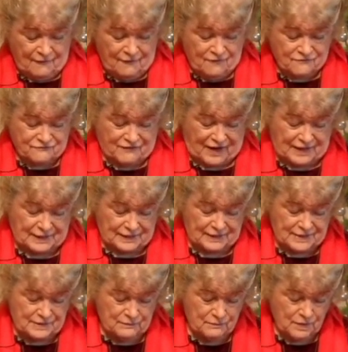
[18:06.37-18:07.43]

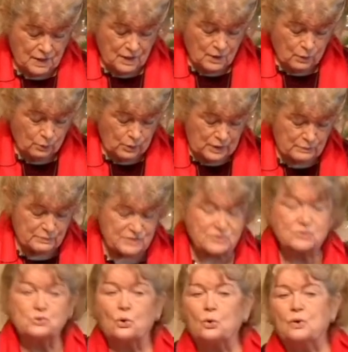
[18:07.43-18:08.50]
Finally, we
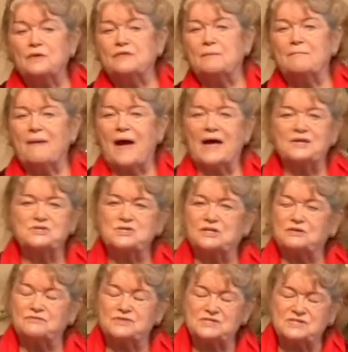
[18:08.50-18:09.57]
restore the magic
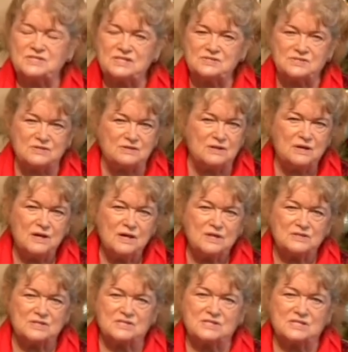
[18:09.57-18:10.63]
of the season
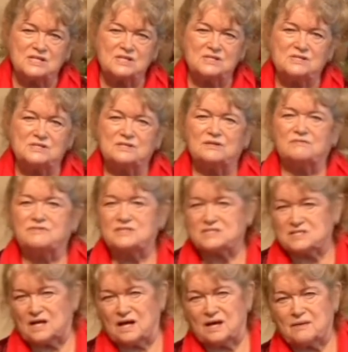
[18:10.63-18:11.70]
of the
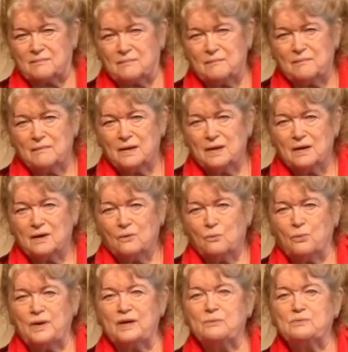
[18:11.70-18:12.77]
time.
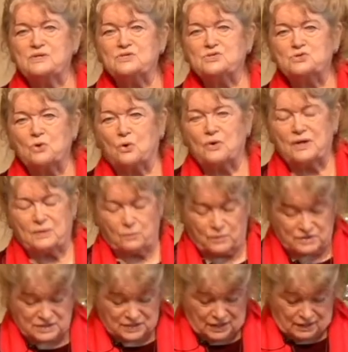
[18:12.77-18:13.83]
We restore it
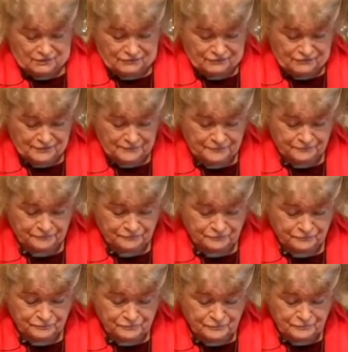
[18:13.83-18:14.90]
with love.
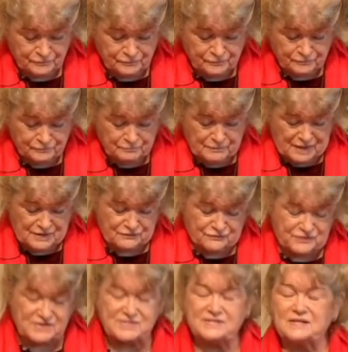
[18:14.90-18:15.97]

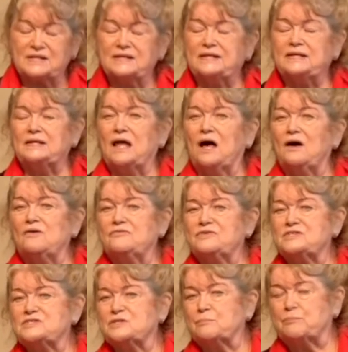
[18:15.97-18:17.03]
Metaphysically, love
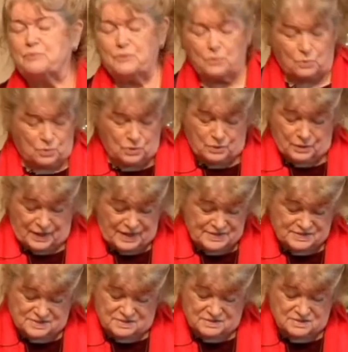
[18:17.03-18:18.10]
is the pure
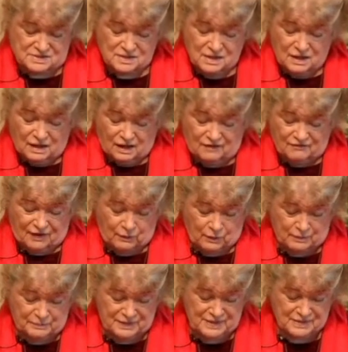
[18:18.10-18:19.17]
essence of our
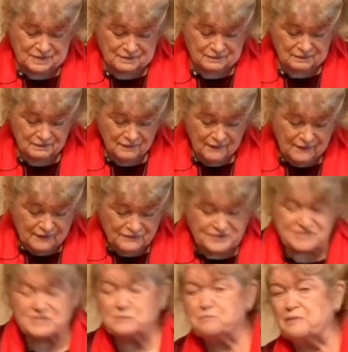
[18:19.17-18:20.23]
being, the
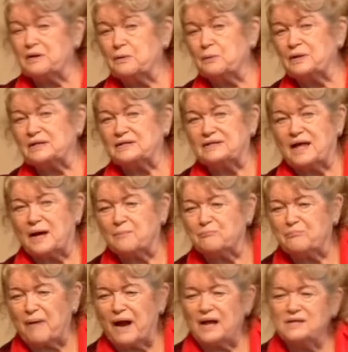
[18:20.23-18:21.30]
spirit that
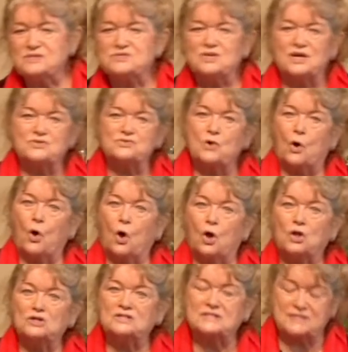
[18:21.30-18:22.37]
binds us
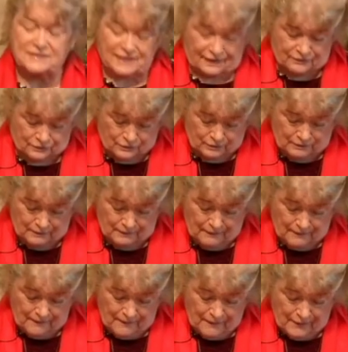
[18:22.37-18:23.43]
all together.
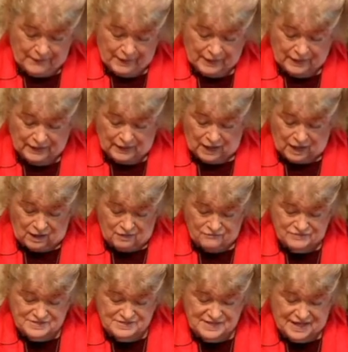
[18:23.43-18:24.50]
Love
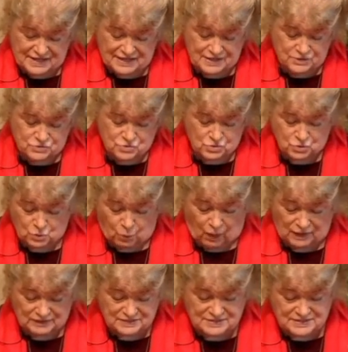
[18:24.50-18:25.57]
is that inner
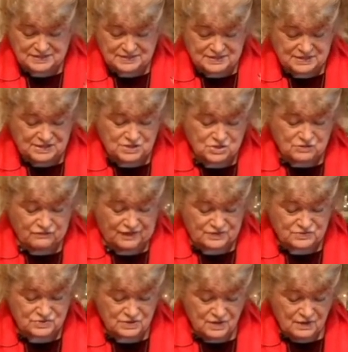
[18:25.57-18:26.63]
quality in each of
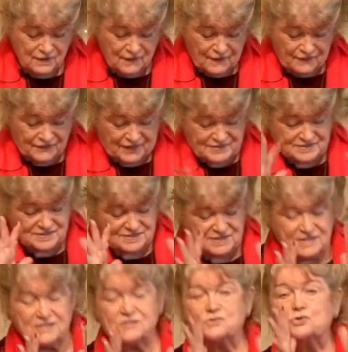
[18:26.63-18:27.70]
us that
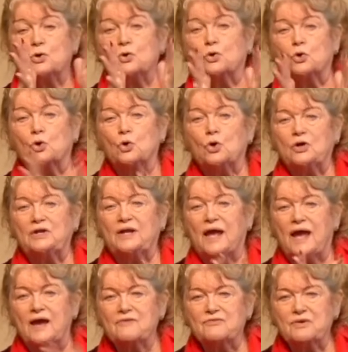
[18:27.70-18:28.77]
sees good
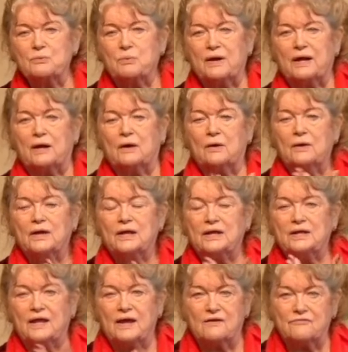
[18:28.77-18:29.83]
everywhere
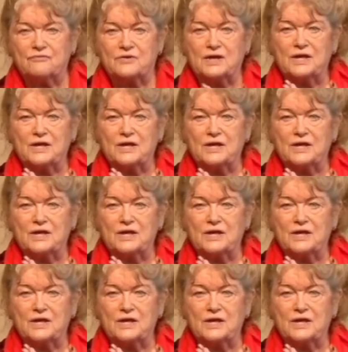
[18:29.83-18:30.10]
in every